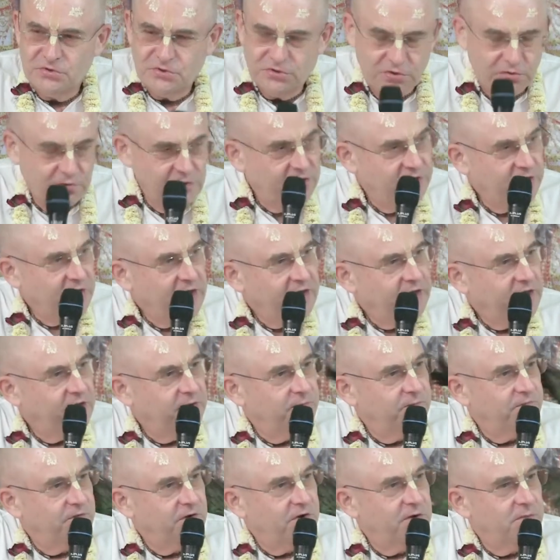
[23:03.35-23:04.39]
So we thank
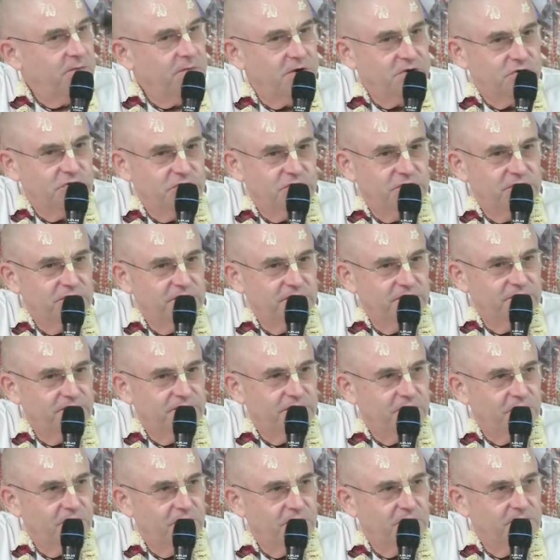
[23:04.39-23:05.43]
him very much
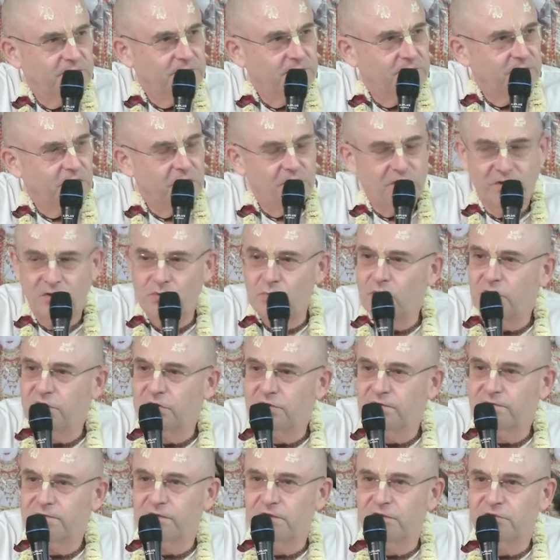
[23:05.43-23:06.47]
for all the
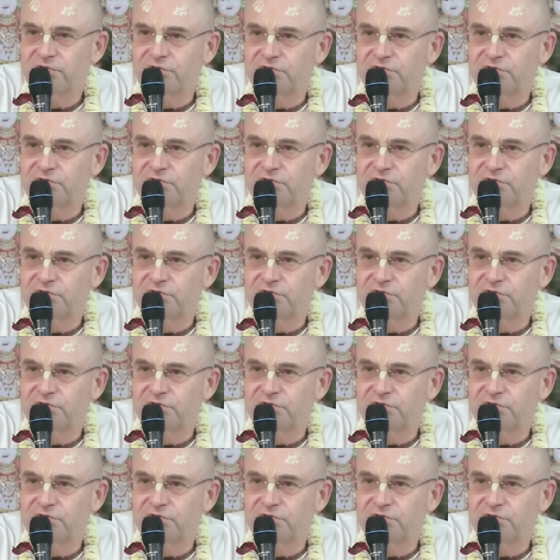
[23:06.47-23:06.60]
wonderful